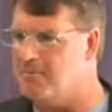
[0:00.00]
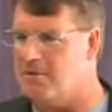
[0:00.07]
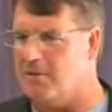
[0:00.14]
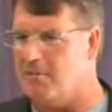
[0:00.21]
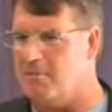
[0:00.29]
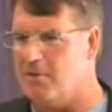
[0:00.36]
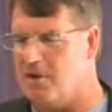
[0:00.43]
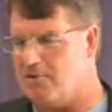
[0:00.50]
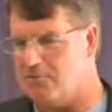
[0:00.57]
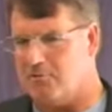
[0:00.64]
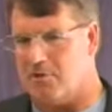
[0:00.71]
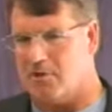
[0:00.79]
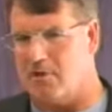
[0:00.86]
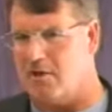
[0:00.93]
But
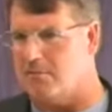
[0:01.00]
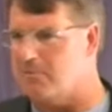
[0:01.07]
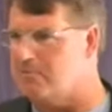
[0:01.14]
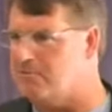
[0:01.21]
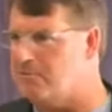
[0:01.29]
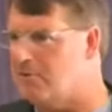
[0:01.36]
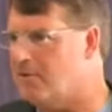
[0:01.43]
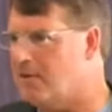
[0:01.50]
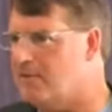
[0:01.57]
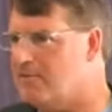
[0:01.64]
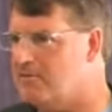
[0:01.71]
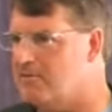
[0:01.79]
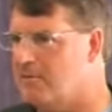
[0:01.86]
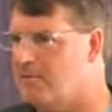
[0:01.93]
Austrian economists do.
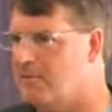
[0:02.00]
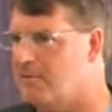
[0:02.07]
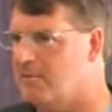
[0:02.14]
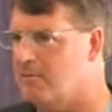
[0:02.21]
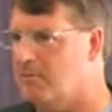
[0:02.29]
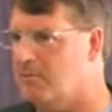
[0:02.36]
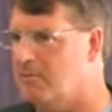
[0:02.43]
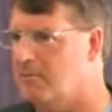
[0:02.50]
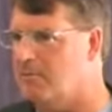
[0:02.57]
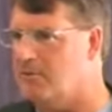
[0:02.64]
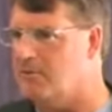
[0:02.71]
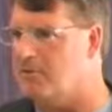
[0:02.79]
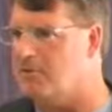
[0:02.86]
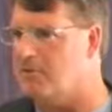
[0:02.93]
That's, you know,
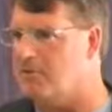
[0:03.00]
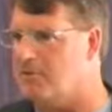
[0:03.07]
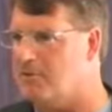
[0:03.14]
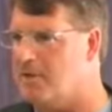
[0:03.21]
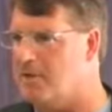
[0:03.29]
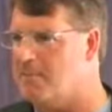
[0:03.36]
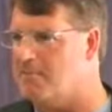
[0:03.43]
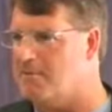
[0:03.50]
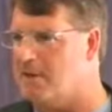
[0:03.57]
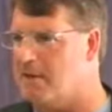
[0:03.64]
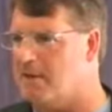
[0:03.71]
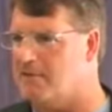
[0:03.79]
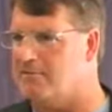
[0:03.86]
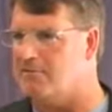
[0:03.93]
we do a different type of
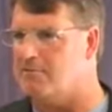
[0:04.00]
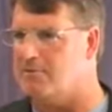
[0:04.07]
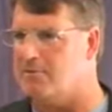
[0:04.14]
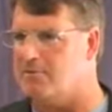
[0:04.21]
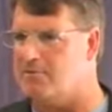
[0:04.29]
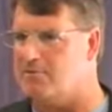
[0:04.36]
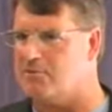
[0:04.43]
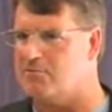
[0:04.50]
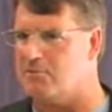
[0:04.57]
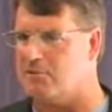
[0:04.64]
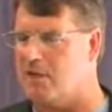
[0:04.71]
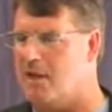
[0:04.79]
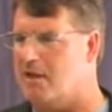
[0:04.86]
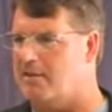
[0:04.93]
analysis. We don't just
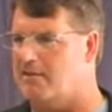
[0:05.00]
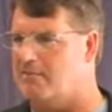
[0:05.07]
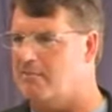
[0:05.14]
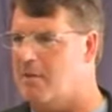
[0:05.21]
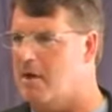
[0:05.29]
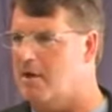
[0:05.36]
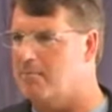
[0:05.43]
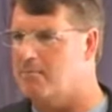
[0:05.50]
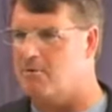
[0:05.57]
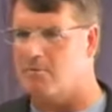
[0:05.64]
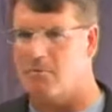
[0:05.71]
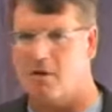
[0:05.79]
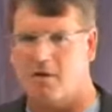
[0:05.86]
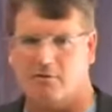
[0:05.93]
rely on these
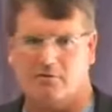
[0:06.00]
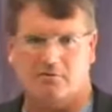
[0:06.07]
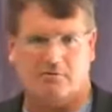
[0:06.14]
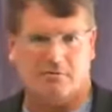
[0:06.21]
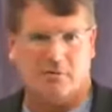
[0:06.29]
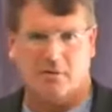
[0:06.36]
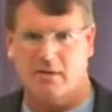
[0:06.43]
pure models.